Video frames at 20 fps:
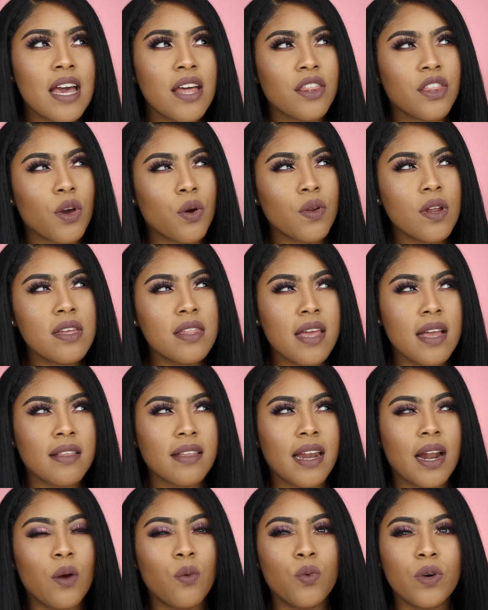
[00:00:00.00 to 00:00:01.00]
The only thing
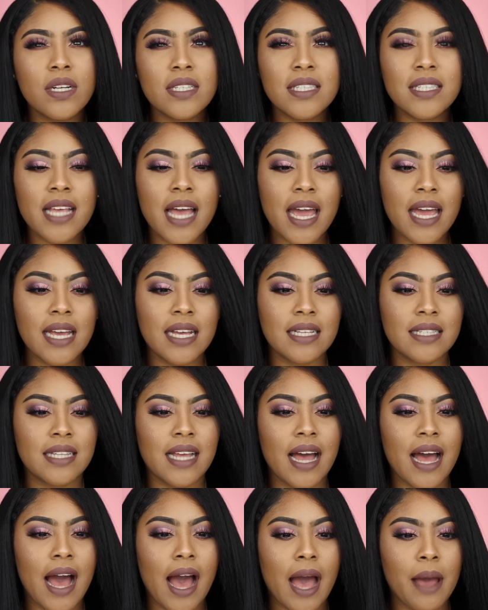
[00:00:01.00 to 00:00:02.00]
that I would say is
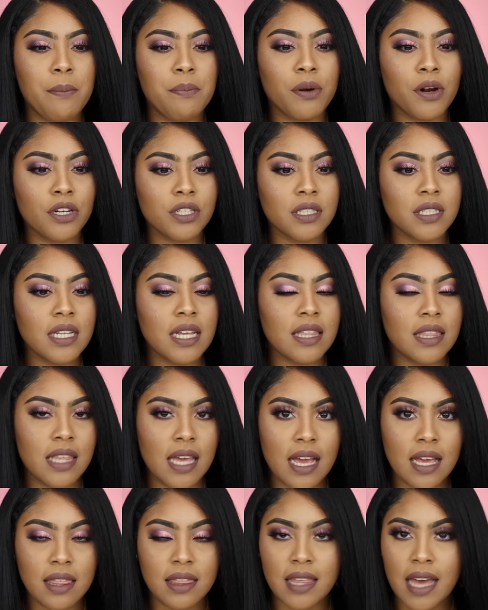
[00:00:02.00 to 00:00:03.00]
that I personally
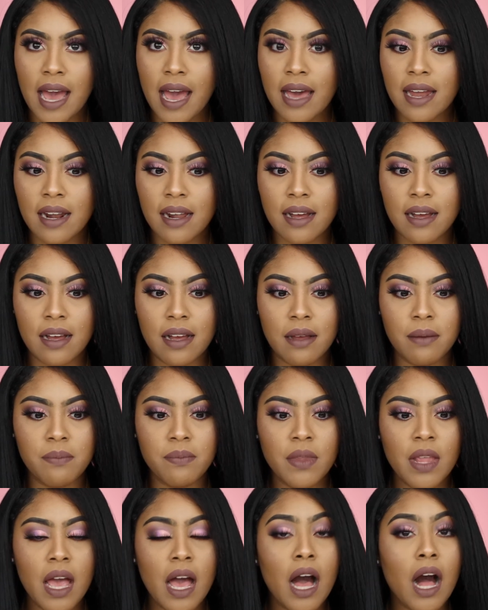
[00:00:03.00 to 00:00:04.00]
think that
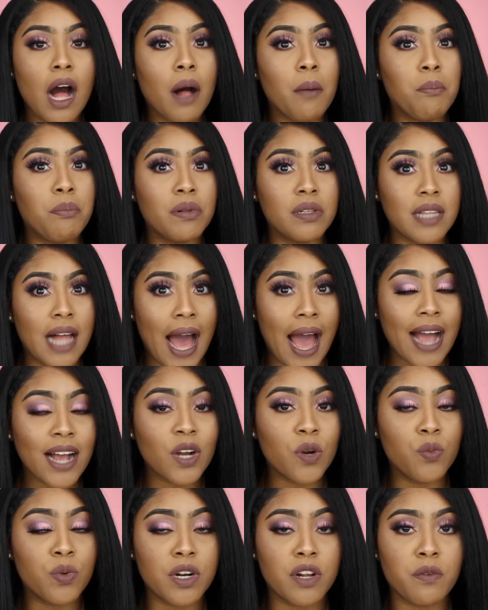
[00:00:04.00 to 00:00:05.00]
a black
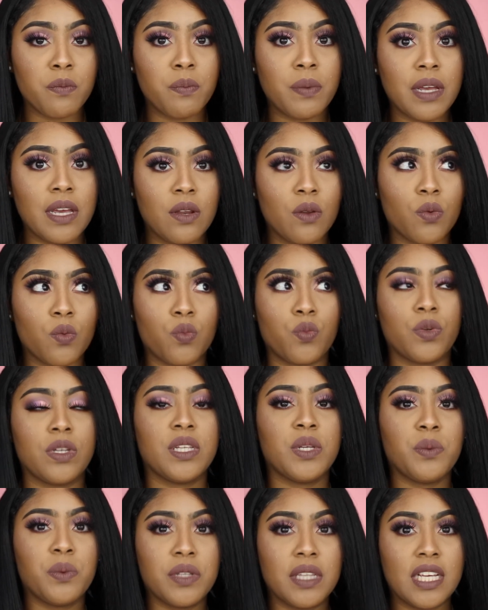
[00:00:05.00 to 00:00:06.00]
would have been
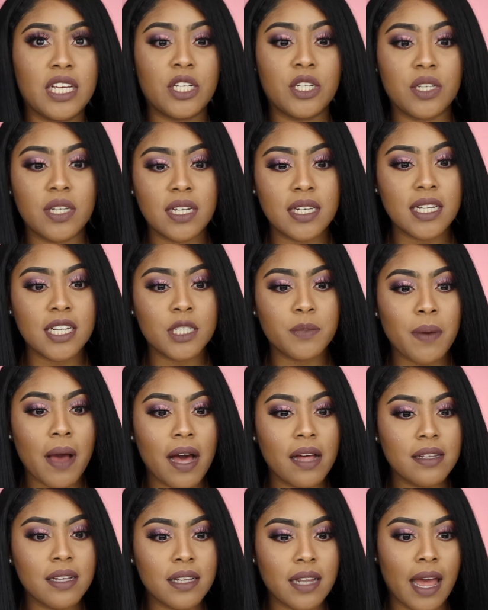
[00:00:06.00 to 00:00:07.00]
really, really good in this
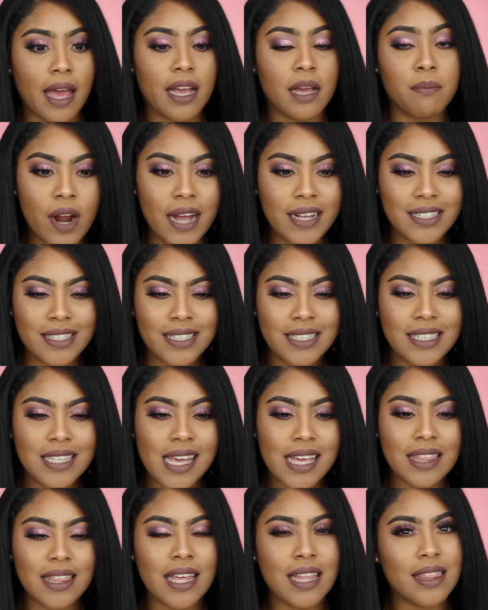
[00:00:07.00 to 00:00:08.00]
palette. Like, I just
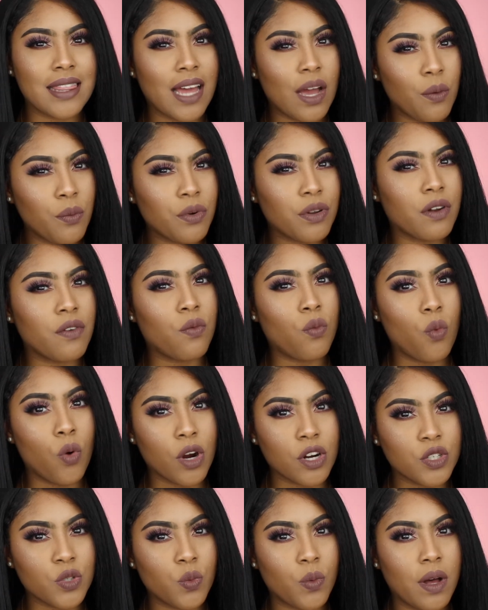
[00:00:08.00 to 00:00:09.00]
think that that would have
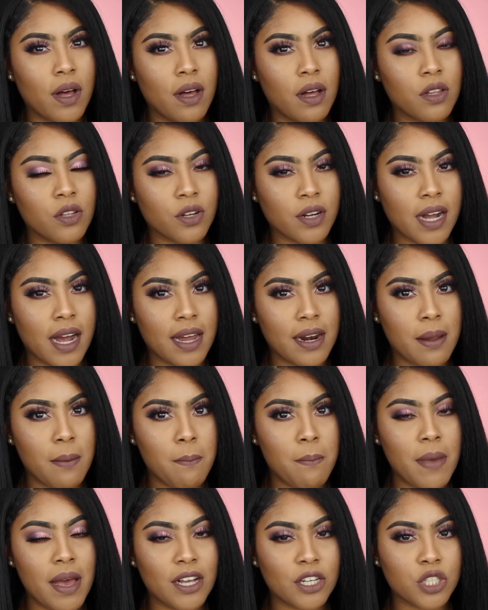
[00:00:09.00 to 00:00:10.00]
worked well or kind of
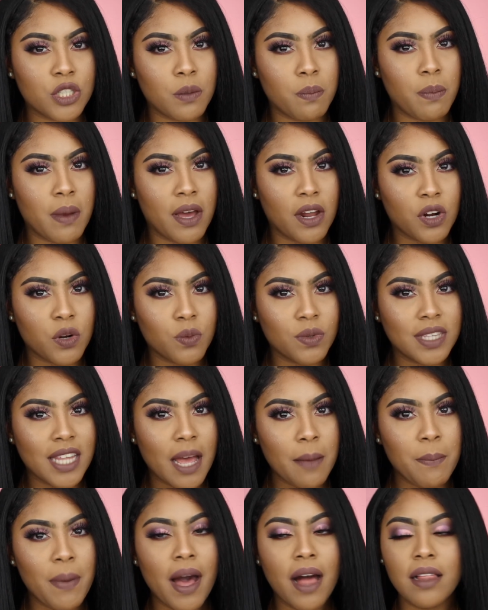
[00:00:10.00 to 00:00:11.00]
meshed better with
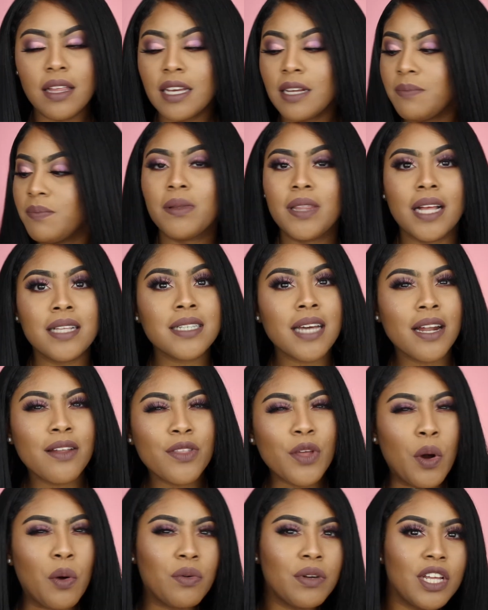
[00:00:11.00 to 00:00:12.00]
that palette. But that's kind
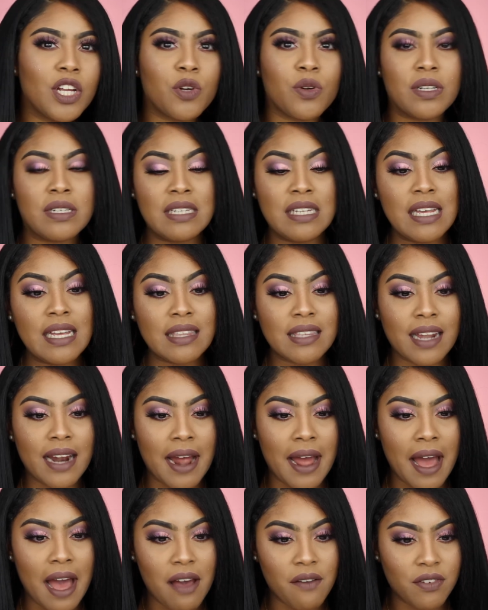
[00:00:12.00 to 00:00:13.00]
of the only critique that I
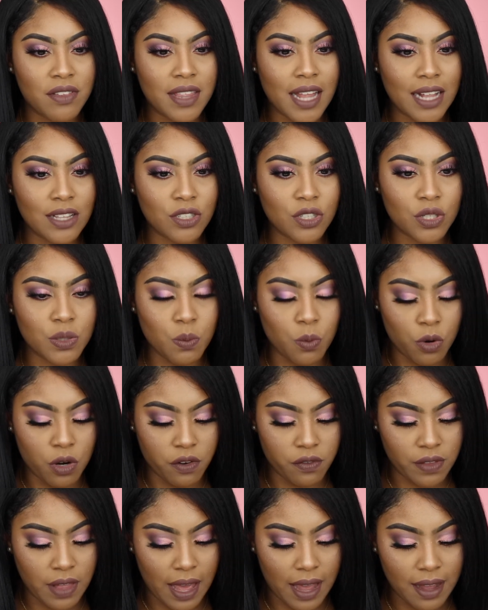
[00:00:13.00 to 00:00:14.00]
have, and that's just more
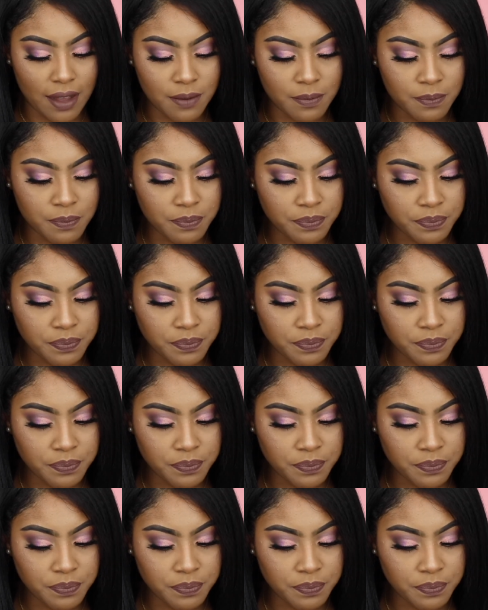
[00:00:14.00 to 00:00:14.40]
of like